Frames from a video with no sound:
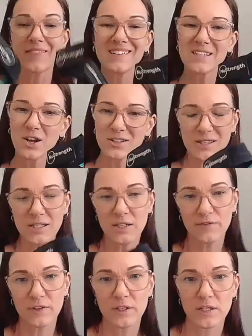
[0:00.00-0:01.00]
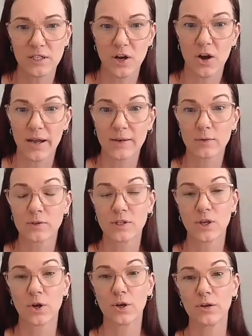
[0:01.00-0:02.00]
There's lots of different styles
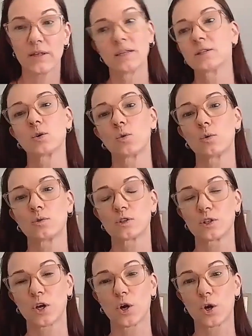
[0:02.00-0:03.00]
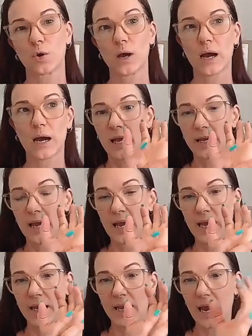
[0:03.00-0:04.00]
though. There's also like
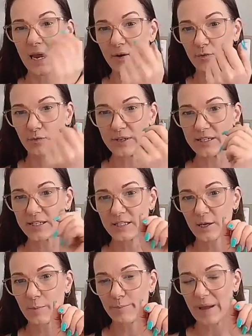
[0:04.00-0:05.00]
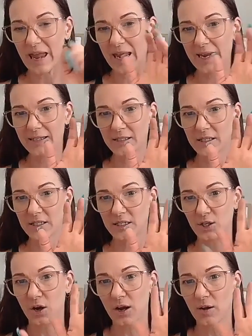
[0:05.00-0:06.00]
a wristband
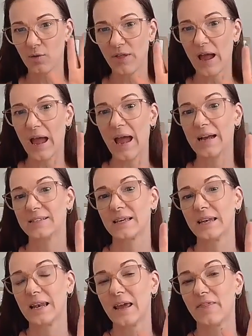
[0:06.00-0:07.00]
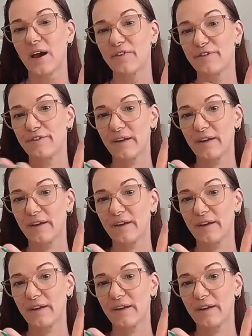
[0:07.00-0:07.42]
style that has a leather